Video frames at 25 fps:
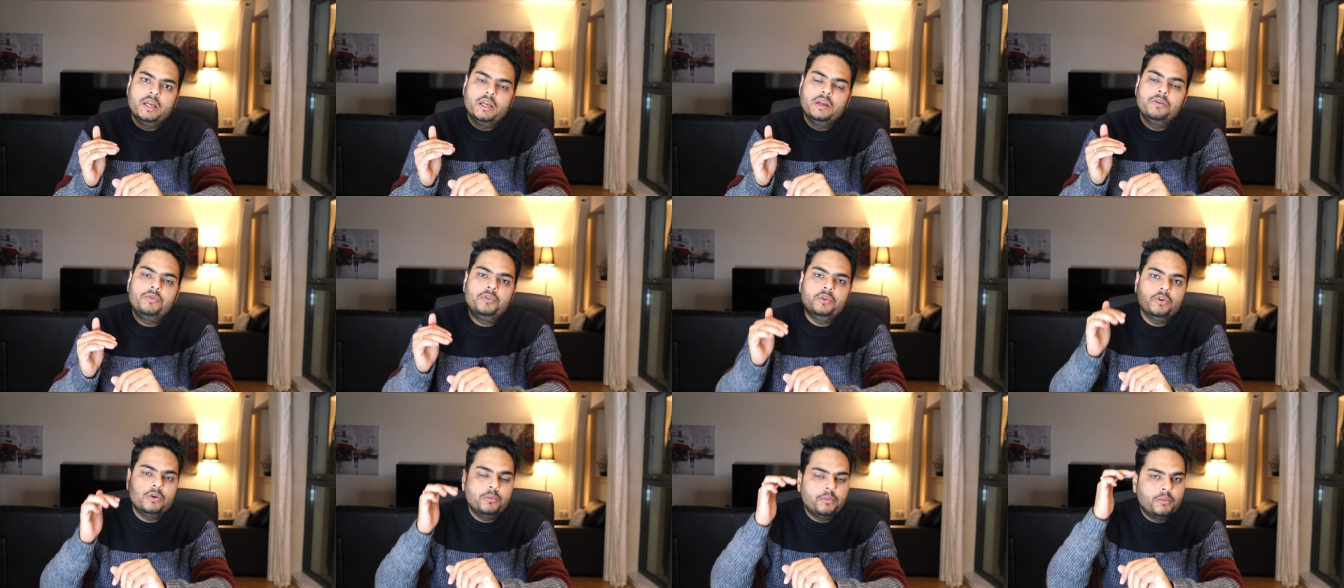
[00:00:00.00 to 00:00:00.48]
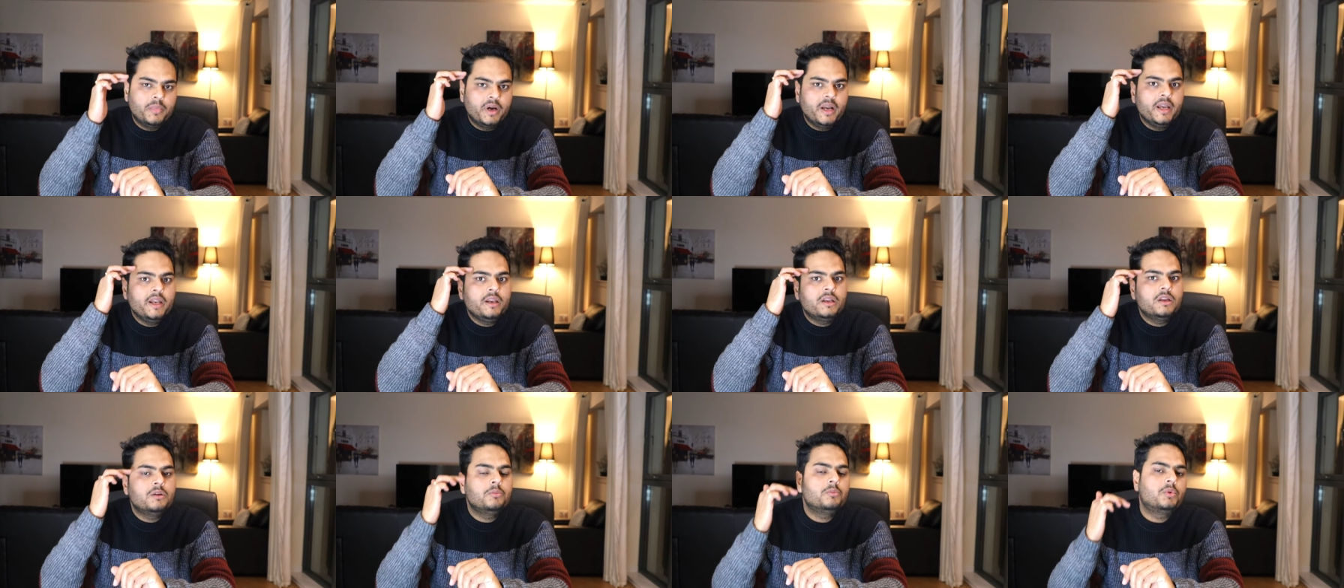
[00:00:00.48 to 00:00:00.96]
If your
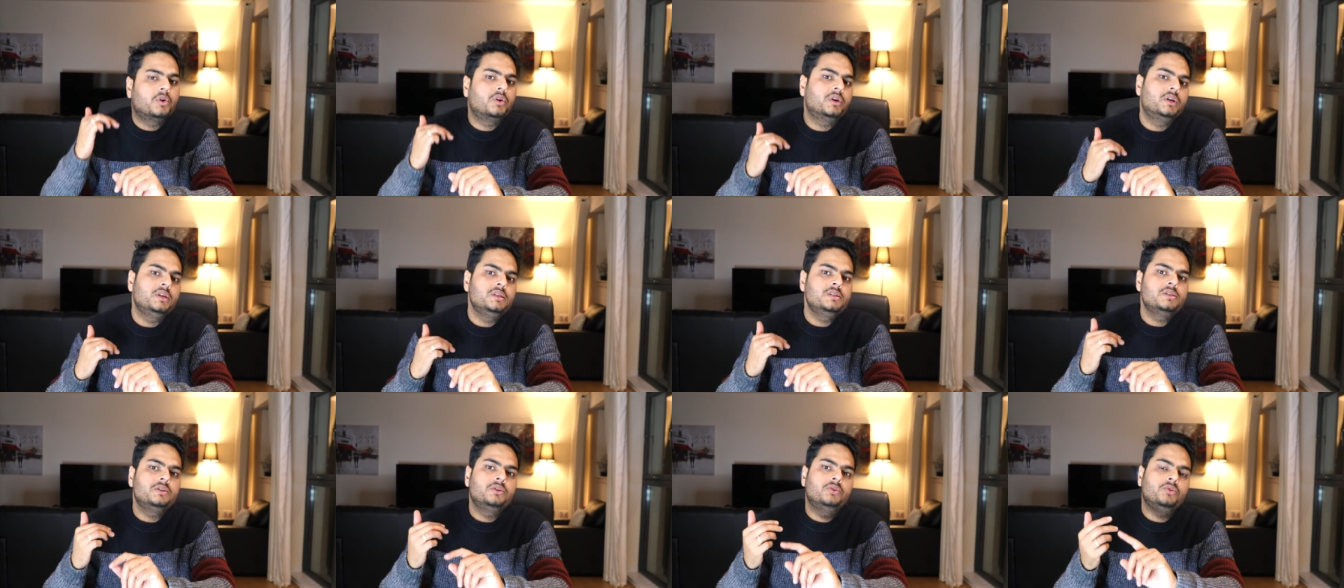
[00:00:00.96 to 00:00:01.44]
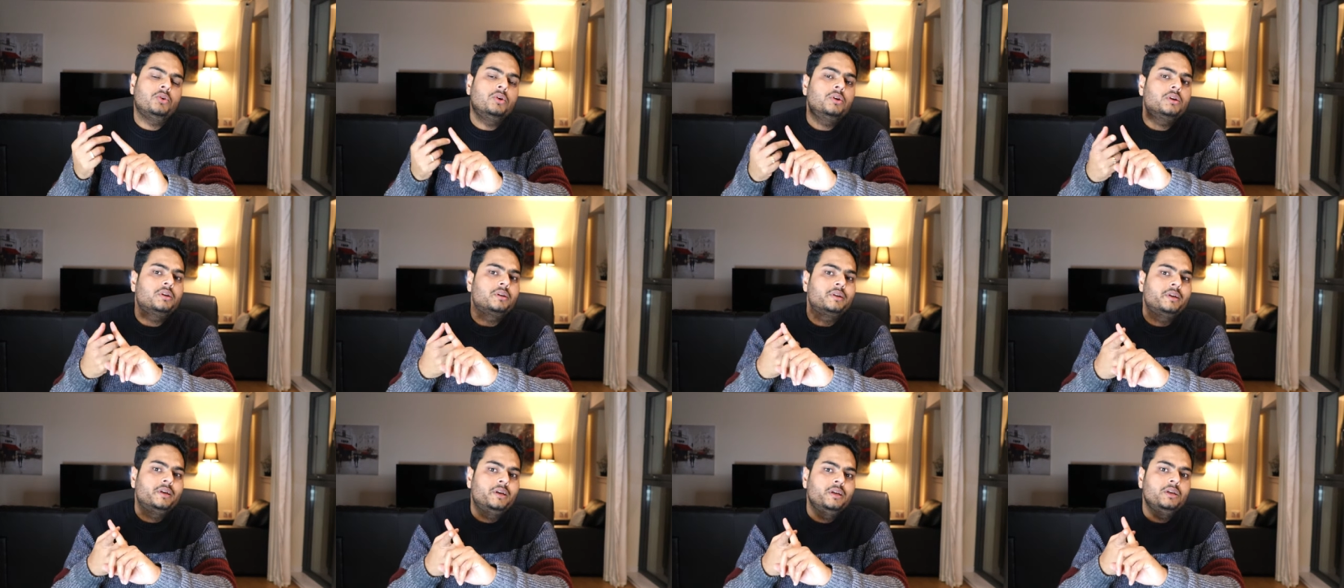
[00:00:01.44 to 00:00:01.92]
mind and body is
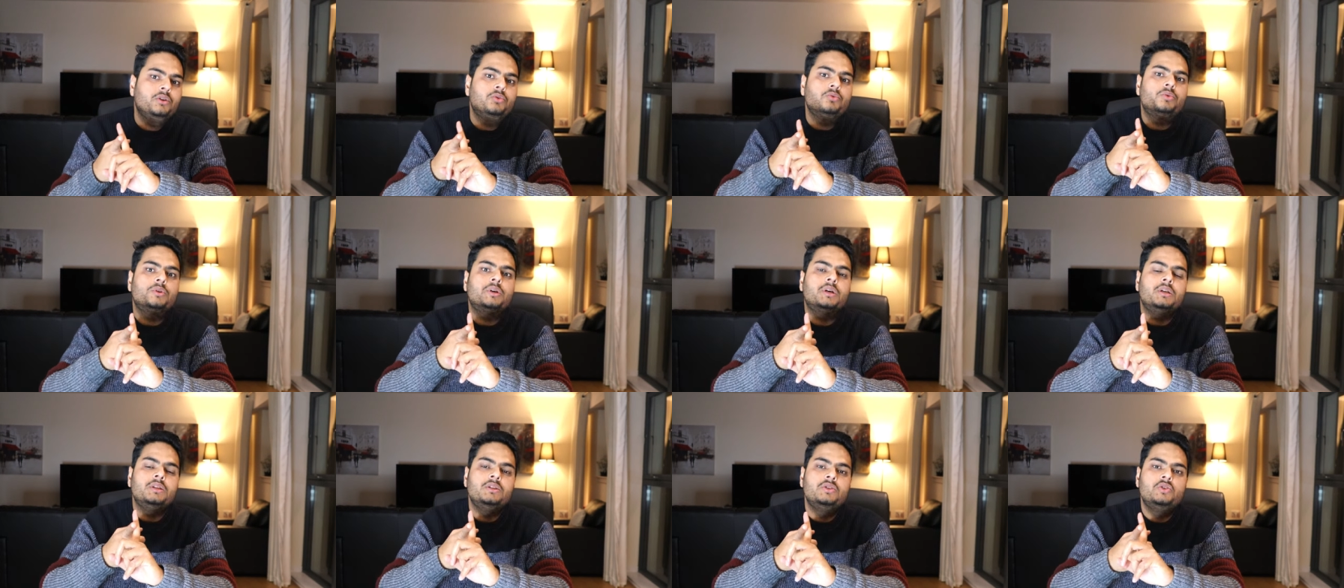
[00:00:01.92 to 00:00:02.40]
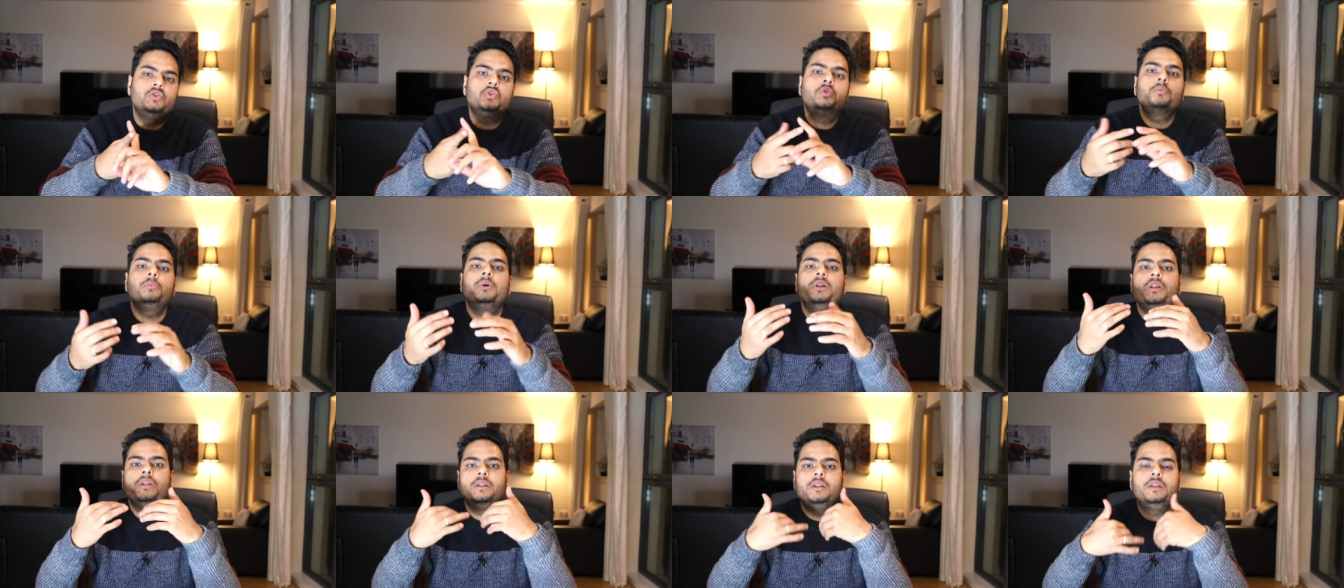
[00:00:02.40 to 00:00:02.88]
not ready to
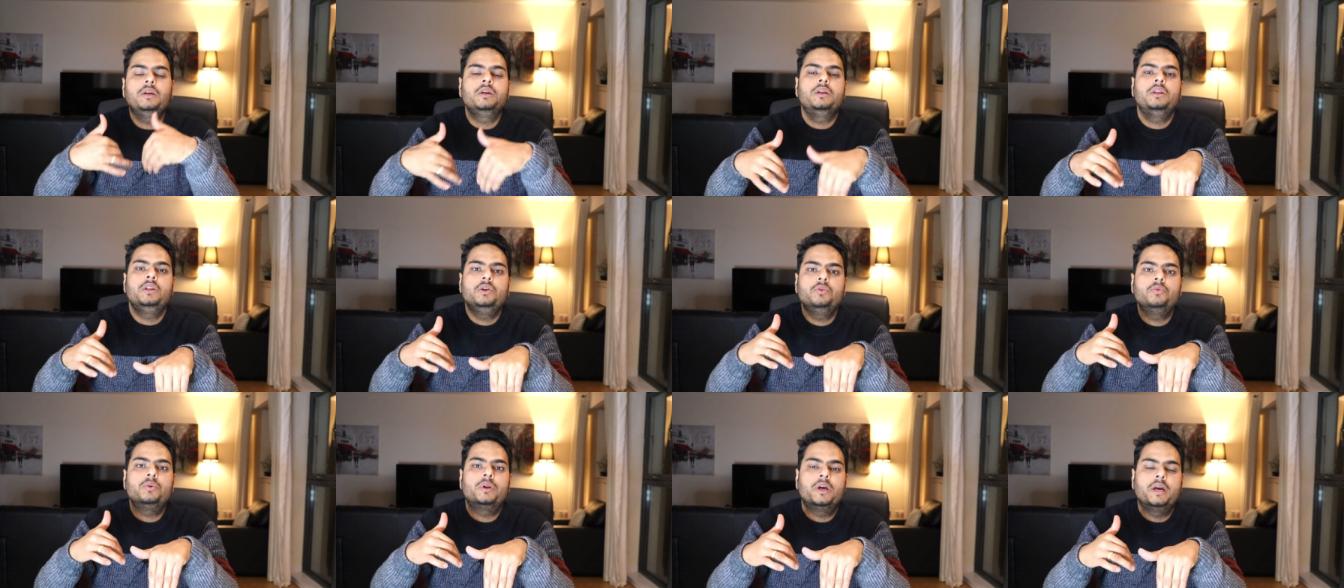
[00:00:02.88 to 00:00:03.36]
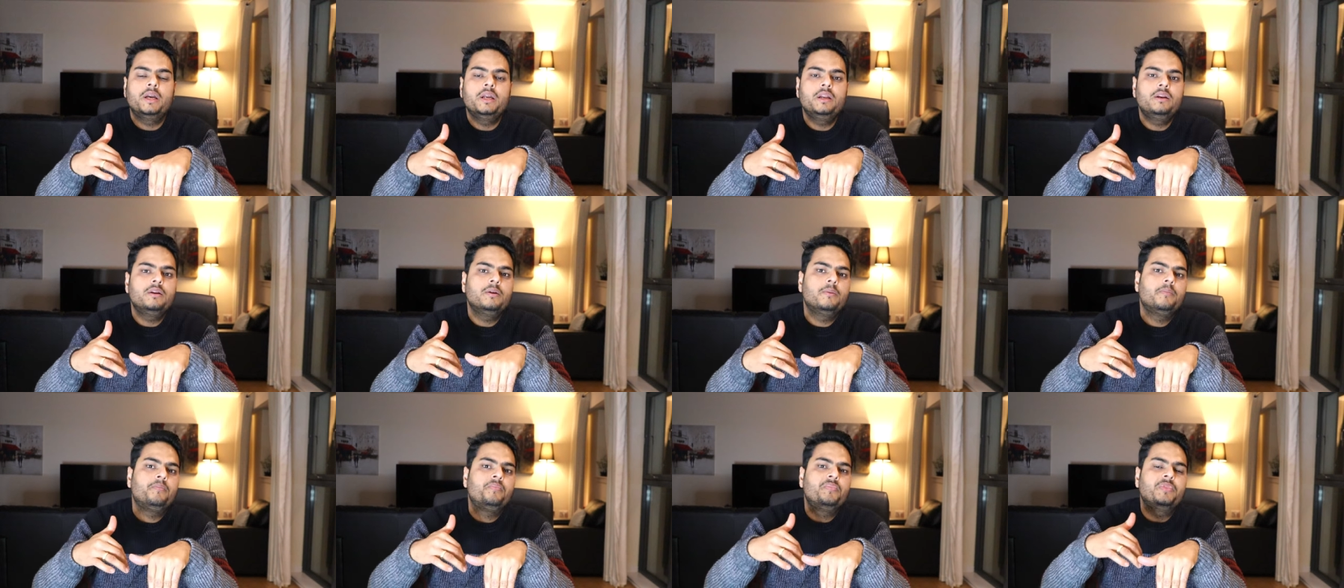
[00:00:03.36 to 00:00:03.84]
consume anything new,
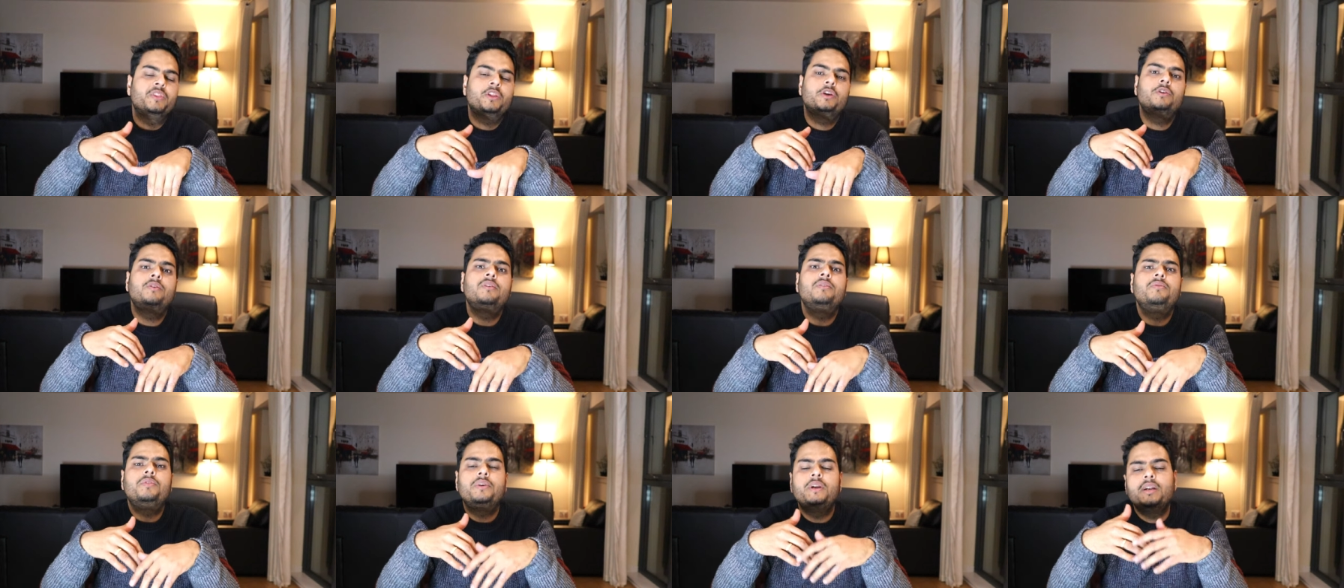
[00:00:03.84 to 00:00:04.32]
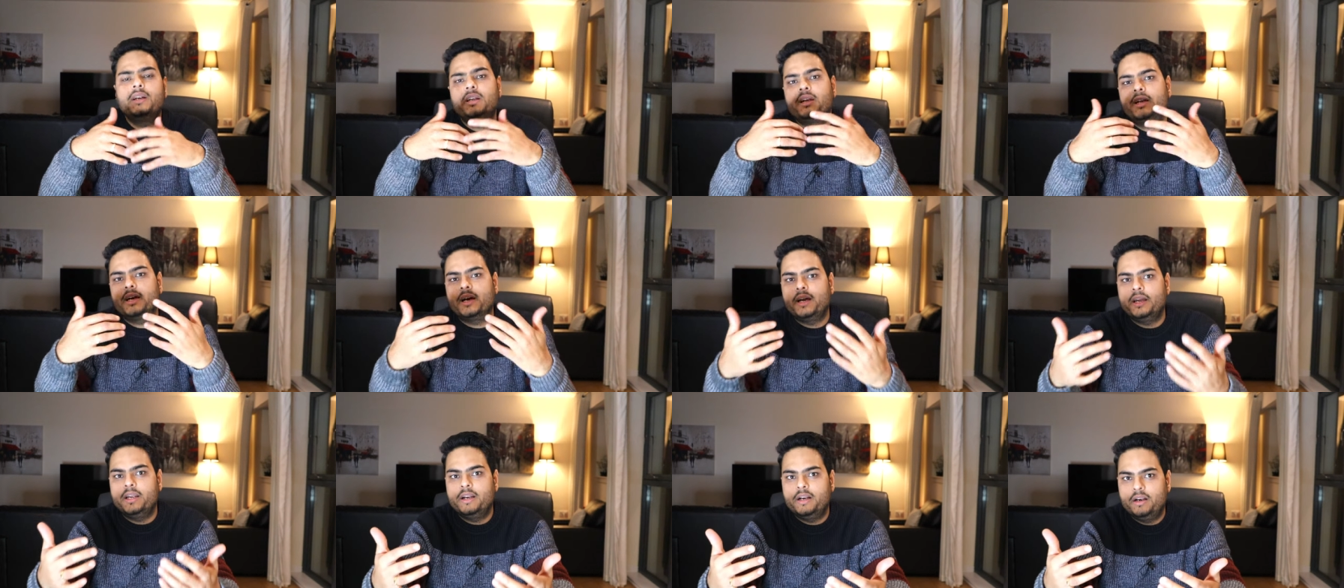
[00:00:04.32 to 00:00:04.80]
right, you will feel
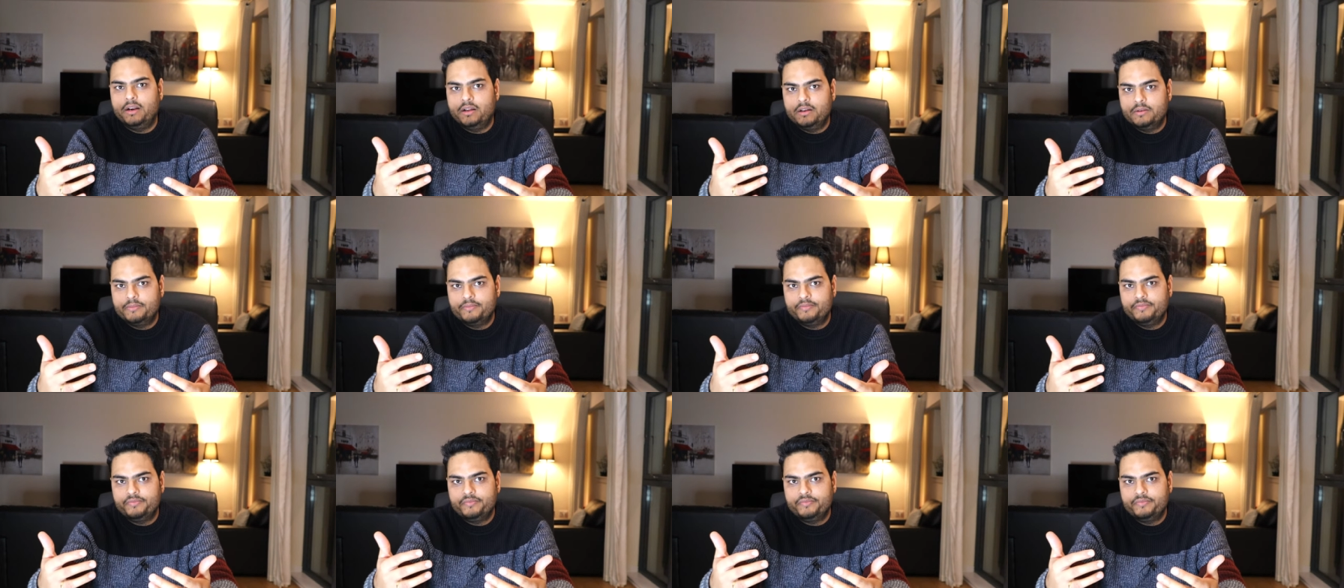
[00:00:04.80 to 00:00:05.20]
tired.